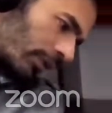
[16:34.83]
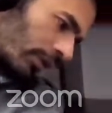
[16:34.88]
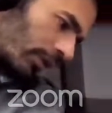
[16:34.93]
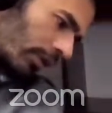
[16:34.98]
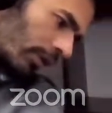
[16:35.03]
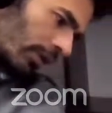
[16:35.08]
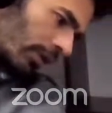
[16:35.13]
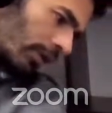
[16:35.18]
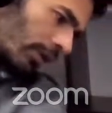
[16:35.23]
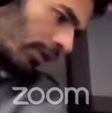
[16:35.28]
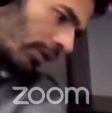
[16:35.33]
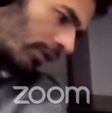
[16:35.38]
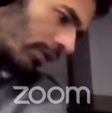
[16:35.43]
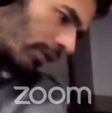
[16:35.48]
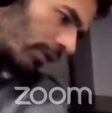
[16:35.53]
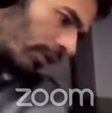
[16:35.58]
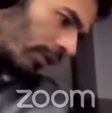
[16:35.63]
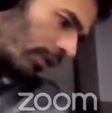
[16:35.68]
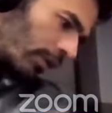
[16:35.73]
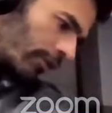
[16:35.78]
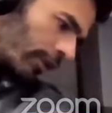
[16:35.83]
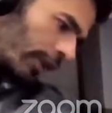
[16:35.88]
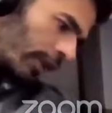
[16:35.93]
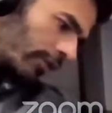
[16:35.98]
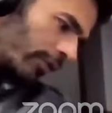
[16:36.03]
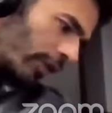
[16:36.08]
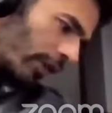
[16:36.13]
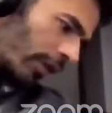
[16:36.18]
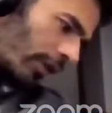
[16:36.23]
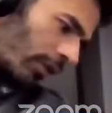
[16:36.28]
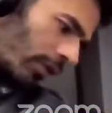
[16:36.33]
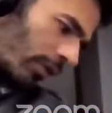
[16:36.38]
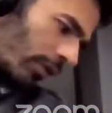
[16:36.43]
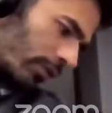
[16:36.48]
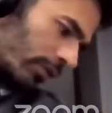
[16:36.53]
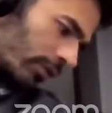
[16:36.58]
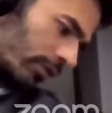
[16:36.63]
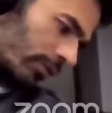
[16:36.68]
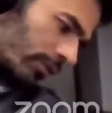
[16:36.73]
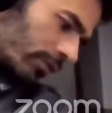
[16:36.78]
uh, a very
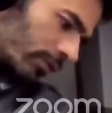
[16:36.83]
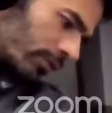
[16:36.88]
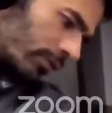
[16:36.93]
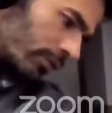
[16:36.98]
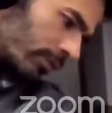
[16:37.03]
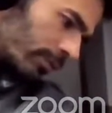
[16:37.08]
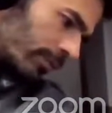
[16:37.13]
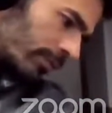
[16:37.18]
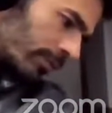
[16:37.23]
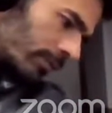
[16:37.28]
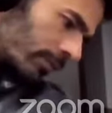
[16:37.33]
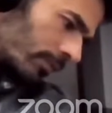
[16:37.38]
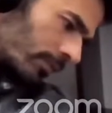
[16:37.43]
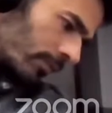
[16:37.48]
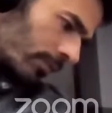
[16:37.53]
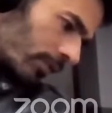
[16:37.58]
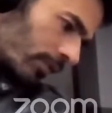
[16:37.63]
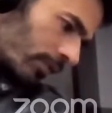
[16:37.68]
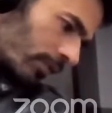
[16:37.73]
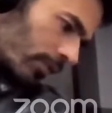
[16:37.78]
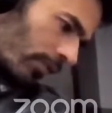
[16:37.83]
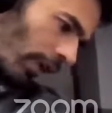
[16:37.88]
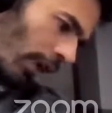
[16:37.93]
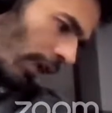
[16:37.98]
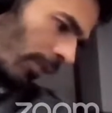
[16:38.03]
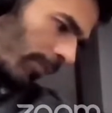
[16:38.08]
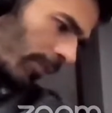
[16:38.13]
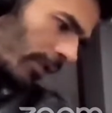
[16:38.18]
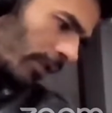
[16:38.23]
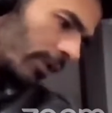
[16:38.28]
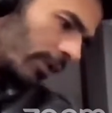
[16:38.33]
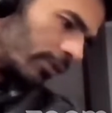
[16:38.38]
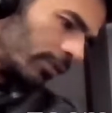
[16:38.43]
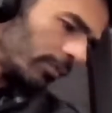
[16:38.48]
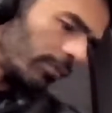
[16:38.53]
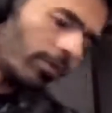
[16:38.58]
well-known developer is